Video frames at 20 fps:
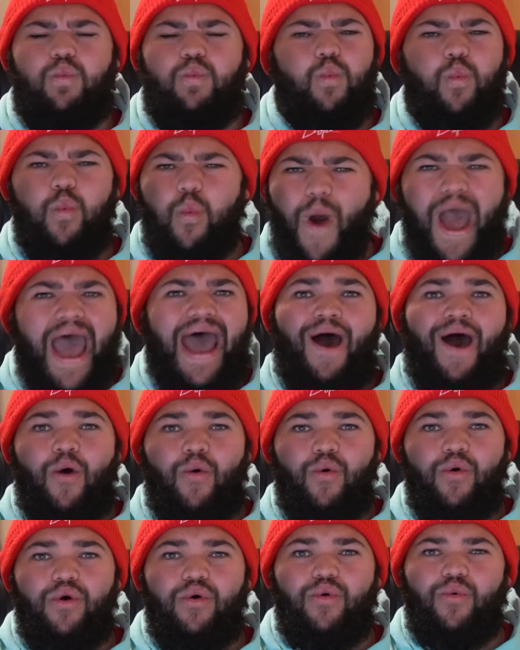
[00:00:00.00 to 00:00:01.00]

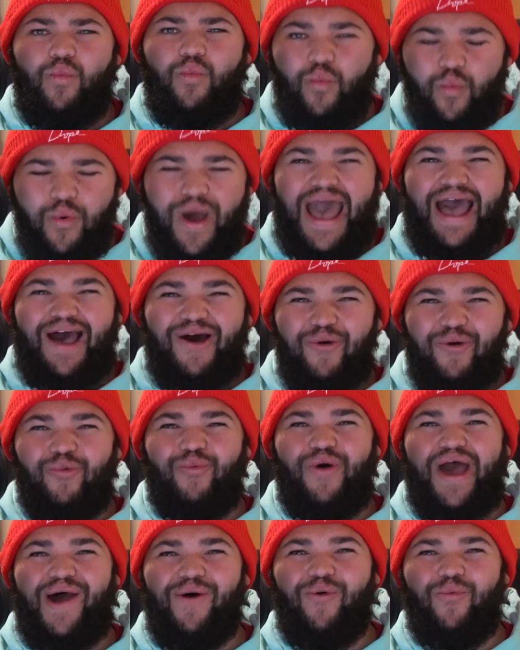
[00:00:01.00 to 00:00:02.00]
Wow.
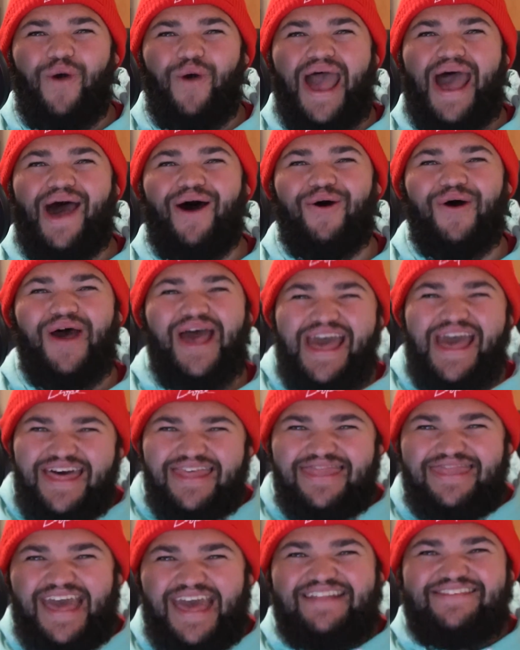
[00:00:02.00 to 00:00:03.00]
Wow.
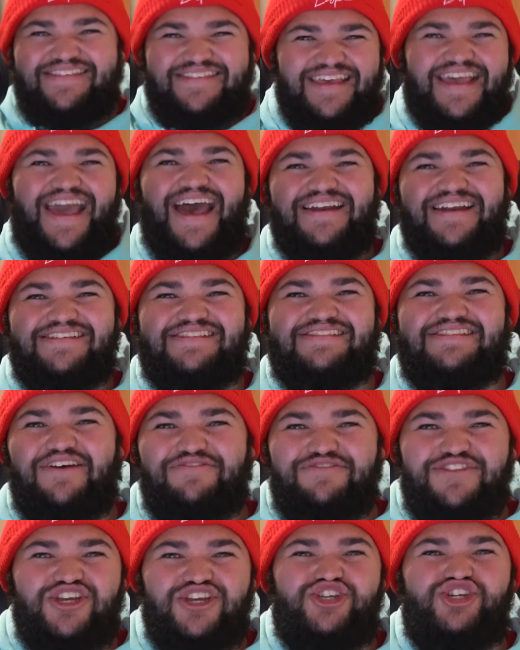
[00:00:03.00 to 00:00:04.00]
That's the kind of
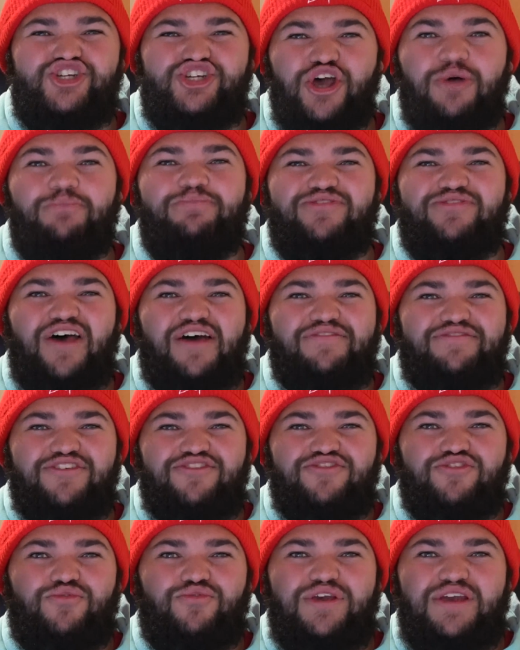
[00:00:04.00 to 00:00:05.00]
stuff that jumps off the
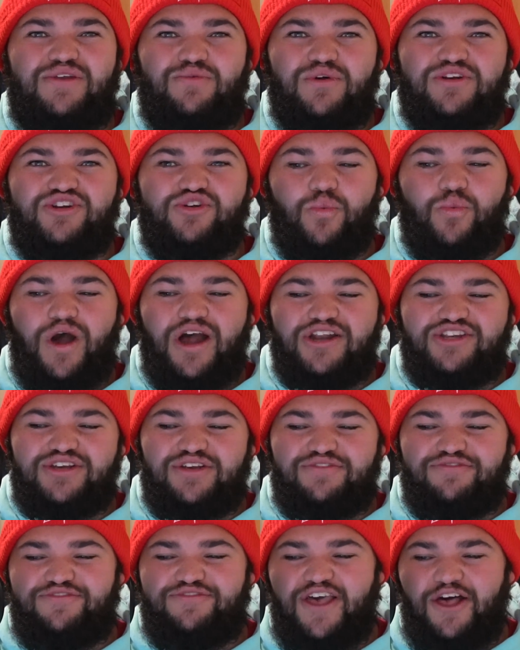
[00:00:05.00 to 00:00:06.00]
screen when you're
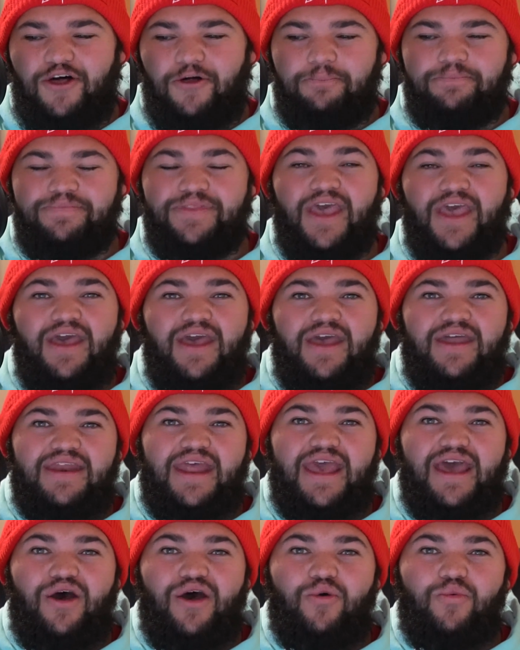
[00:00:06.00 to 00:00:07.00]
watching film.
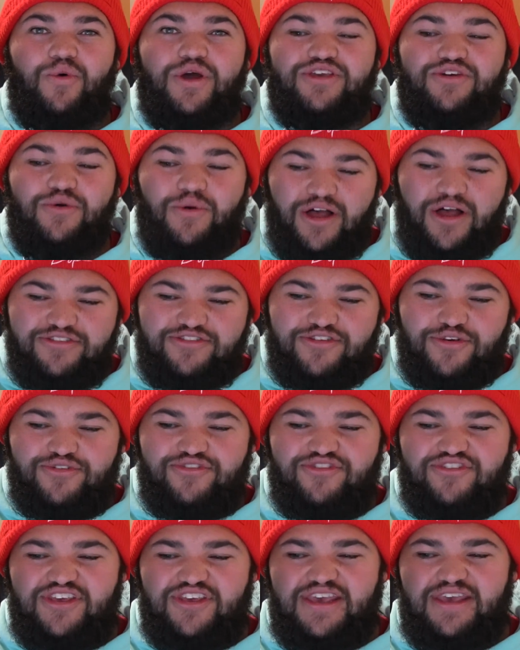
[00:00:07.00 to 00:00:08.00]
Now, what you also
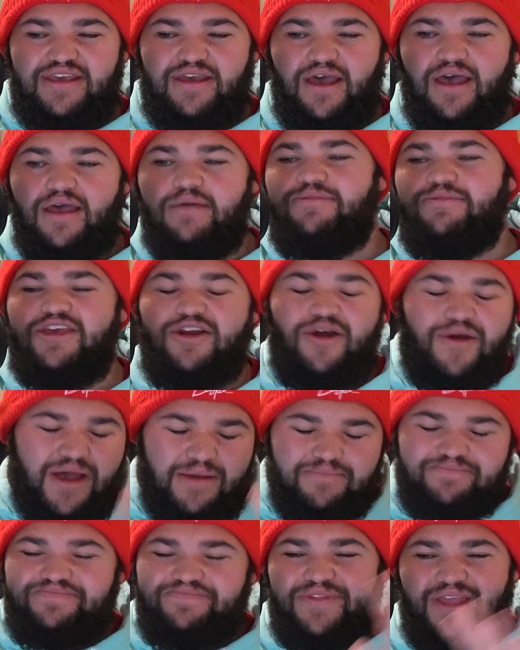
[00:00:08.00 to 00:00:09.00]
see, I'm
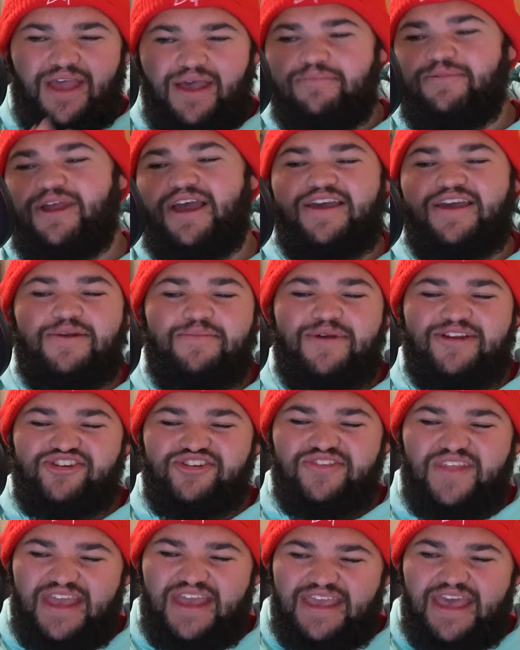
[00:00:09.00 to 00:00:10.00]
not going to
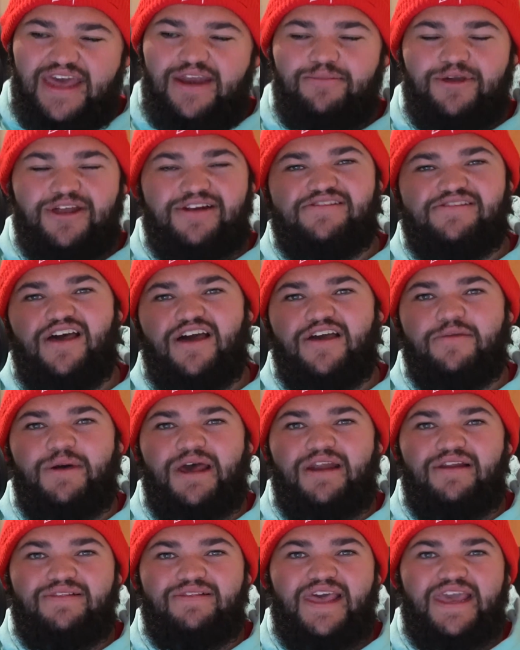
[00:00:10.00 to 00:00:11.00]
mention that yet. I'm going to talk
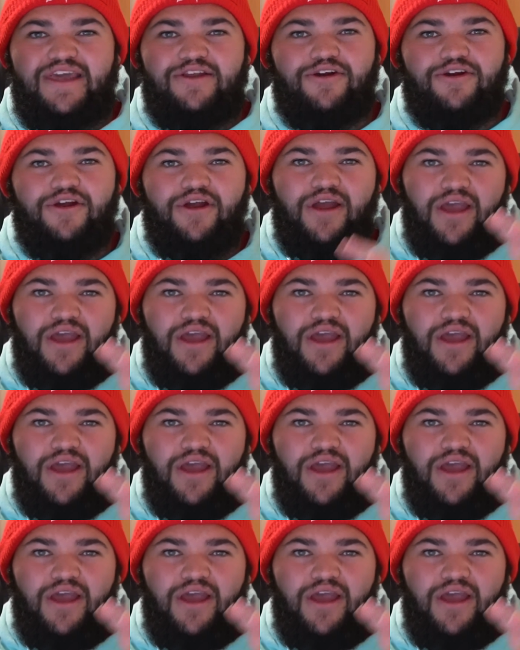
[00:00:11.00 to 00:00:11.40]
about it later.